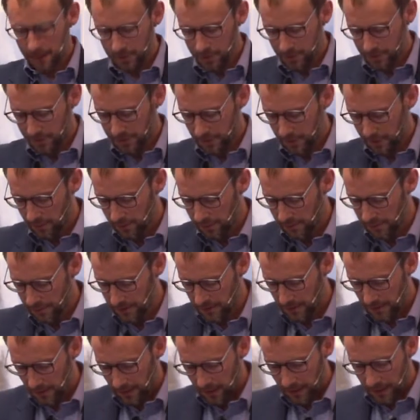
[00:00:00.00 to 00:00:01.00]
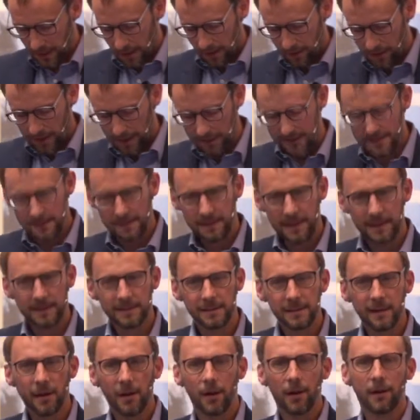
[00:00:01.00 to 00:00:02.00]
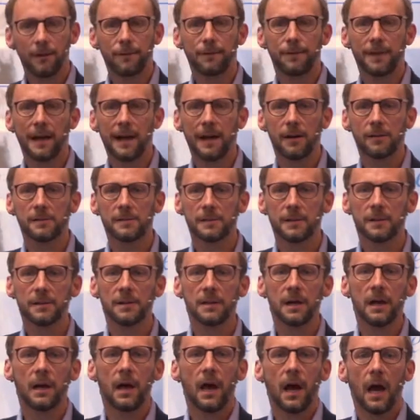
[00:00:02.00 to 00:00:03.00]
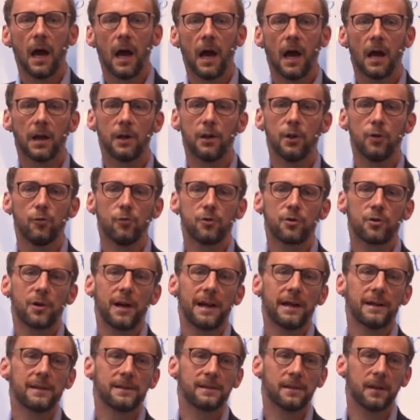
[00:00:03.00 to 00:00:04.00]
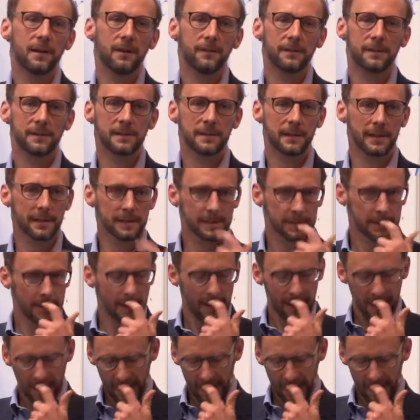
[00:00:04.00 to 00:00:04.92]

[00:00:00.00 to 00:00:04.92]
introduced. Around 6,500 new train services